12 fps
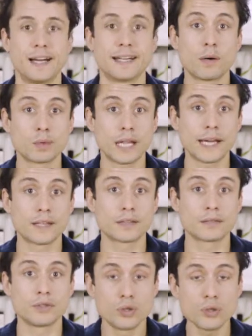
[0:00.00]
And I would like
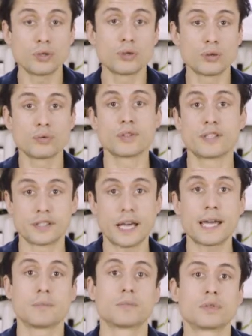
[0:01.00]
you to do the
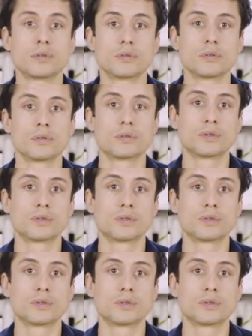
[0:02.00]
same, to,